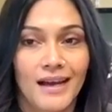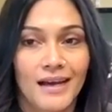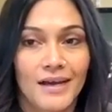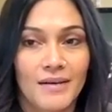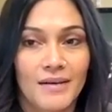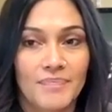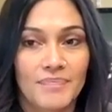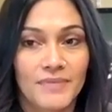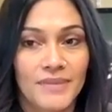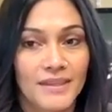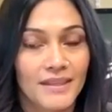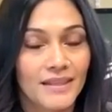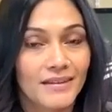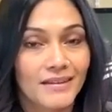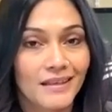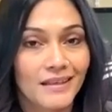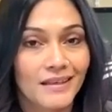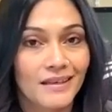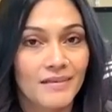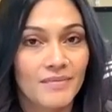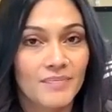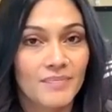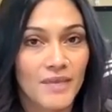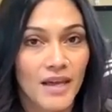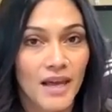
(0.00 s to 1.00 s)
Then
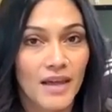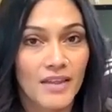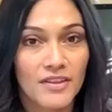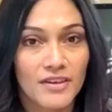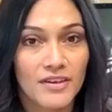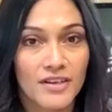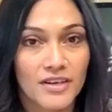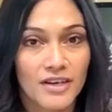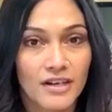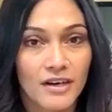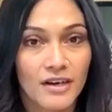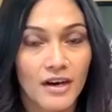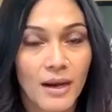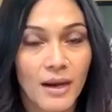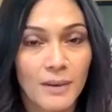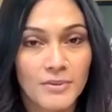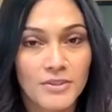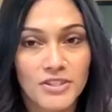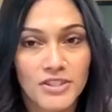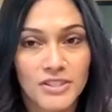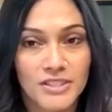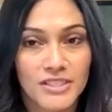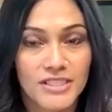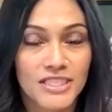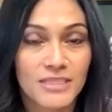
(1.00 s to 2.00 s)
the other
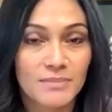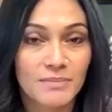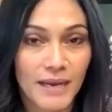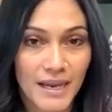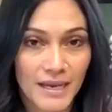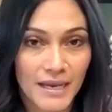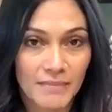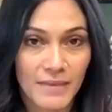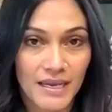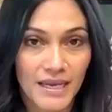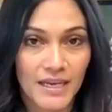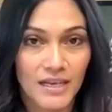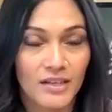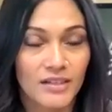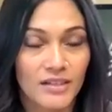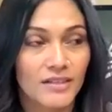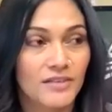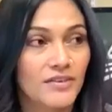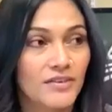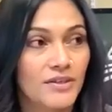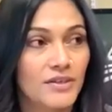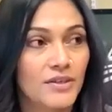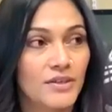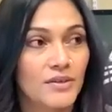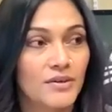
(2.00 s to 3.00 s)
option is by
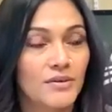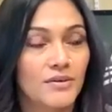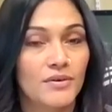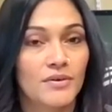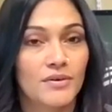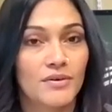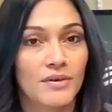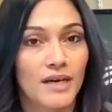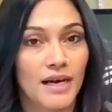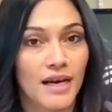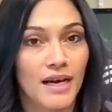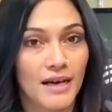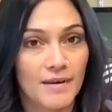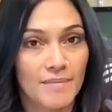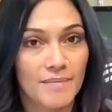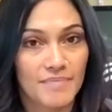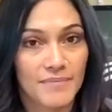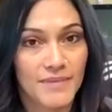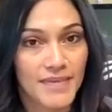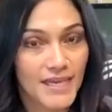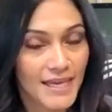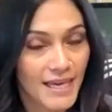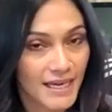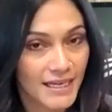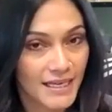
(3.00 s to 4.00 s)
mail. If you
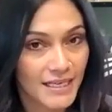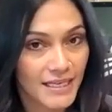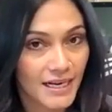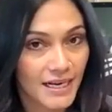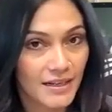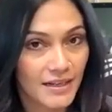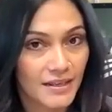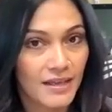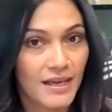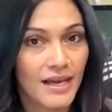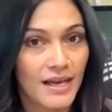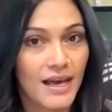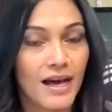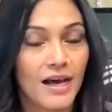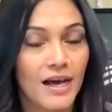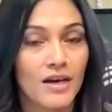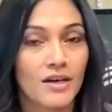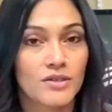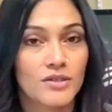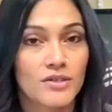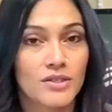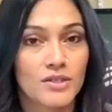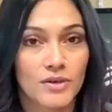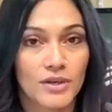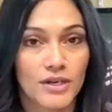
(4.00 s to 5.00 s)
can't get out of the
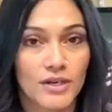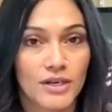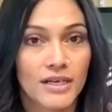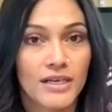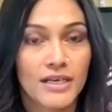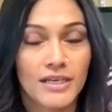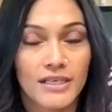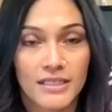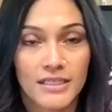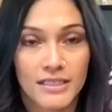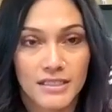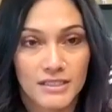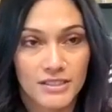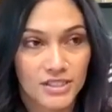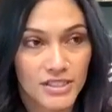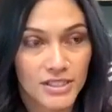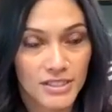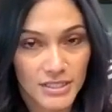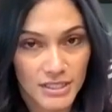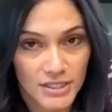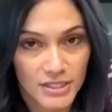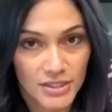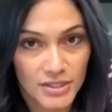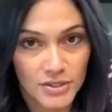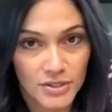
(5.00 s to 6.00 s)
house or
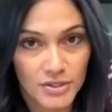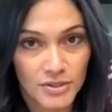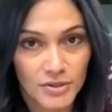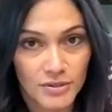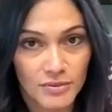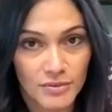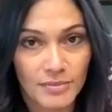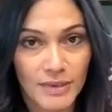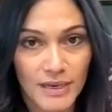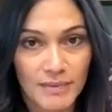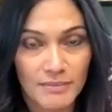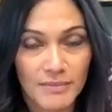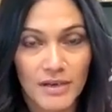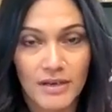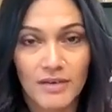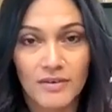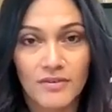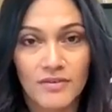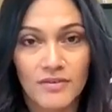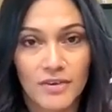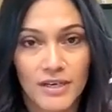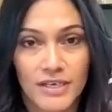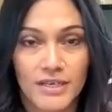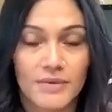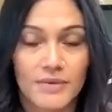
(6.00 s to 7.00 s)
just need to by
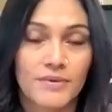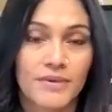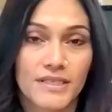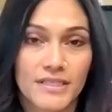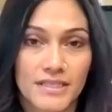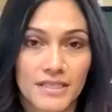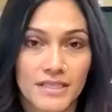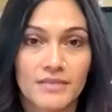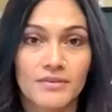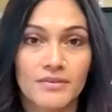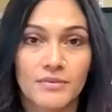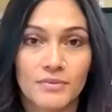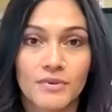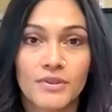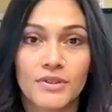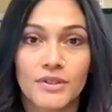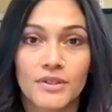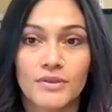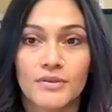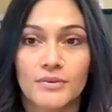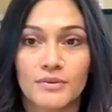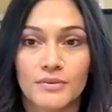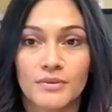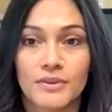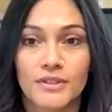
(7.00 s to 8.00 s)
mail for any reason,
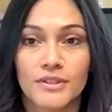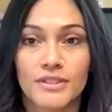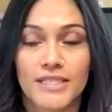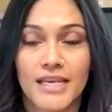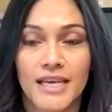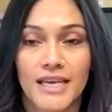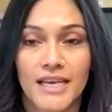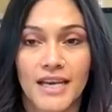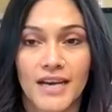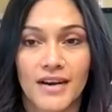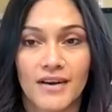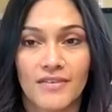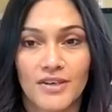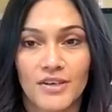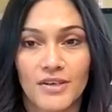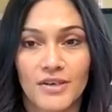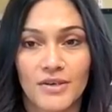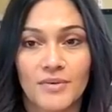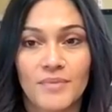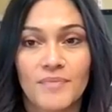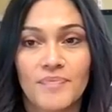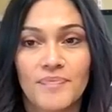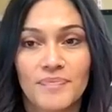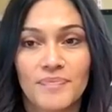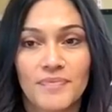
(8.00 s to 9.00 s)
we'll take care of
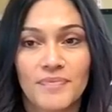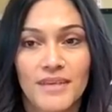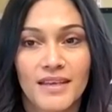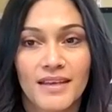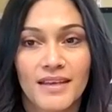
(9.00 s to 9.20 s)
you